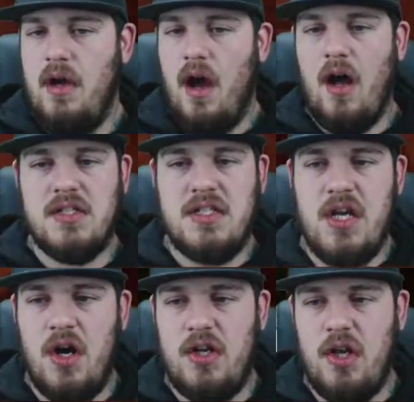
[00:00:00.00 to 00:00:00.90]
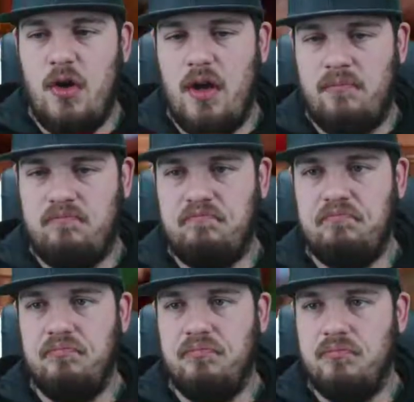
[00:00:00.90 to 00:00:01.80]
I'll turn you to...
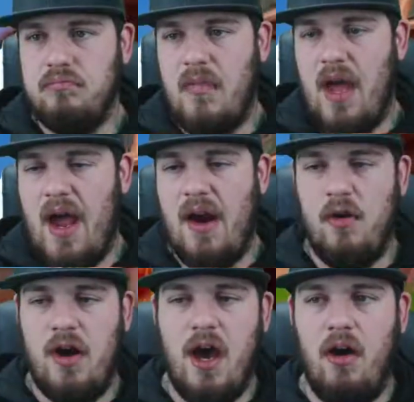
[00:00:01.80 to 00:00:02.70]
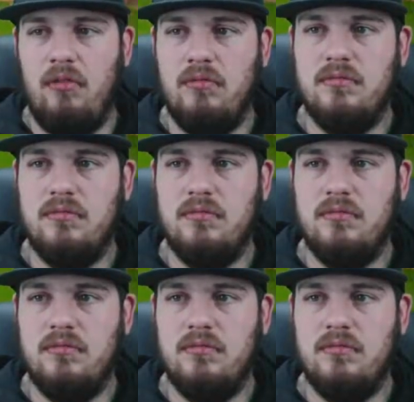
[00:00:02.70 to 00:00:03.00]
I don't know.